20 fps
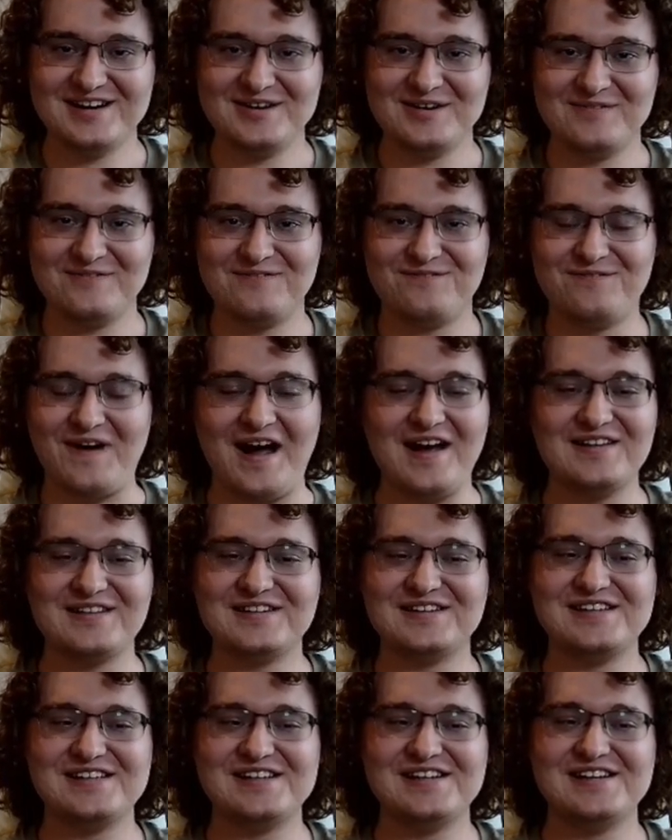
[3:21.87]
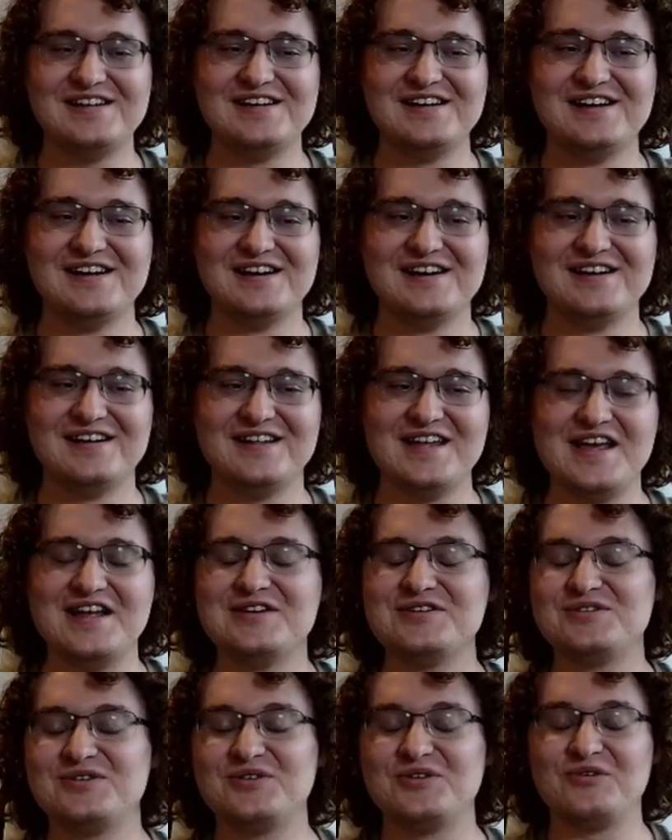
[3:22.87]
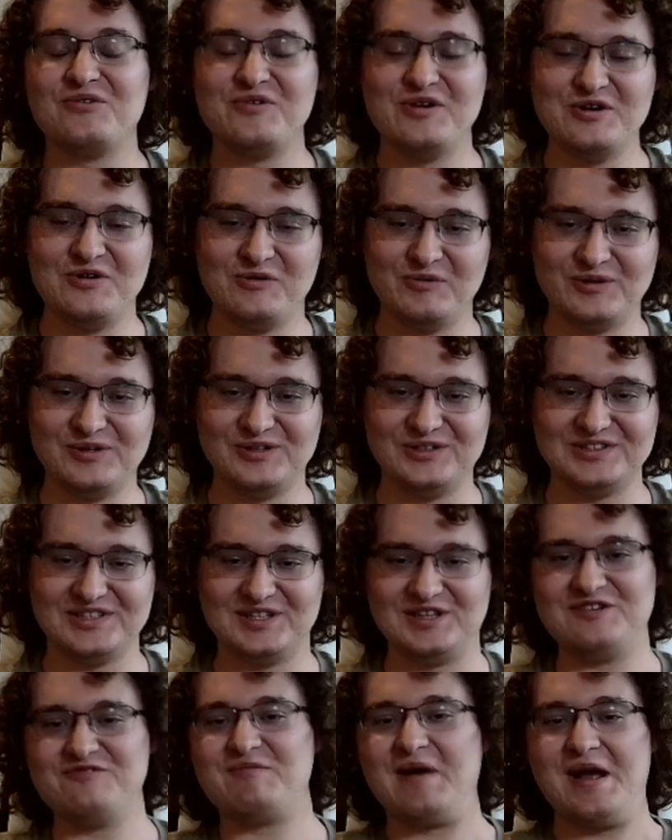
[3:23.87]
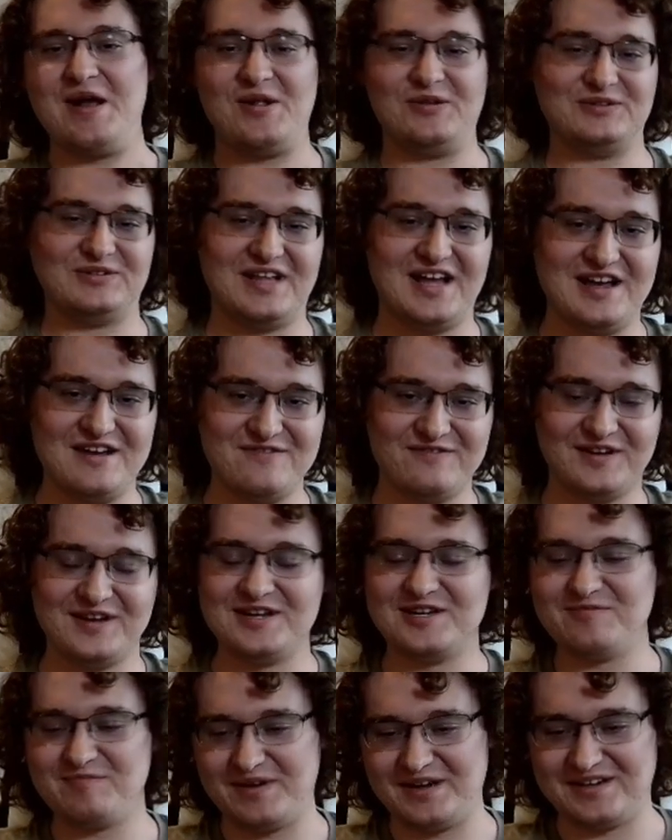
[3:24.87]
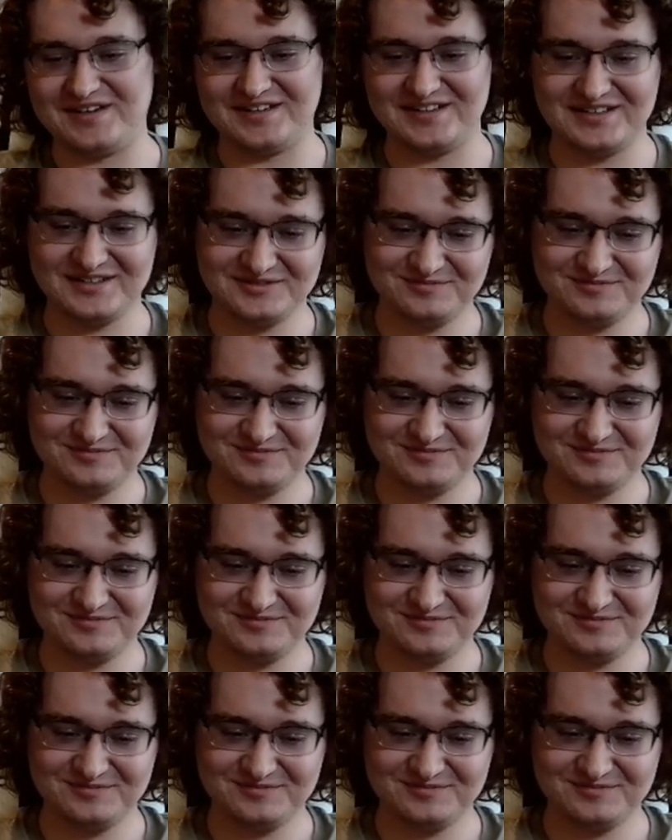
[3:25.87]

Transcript: finally enter the real world and live my own life independent.